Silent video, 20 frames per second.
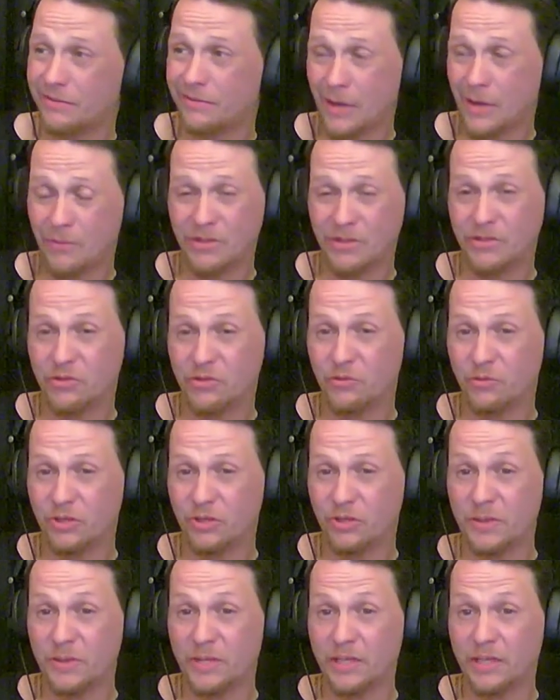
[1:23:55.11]
was you just
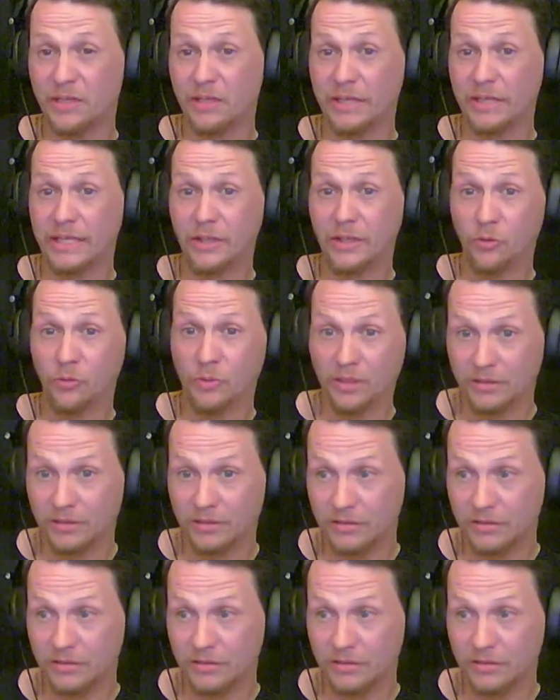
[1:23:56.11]
being human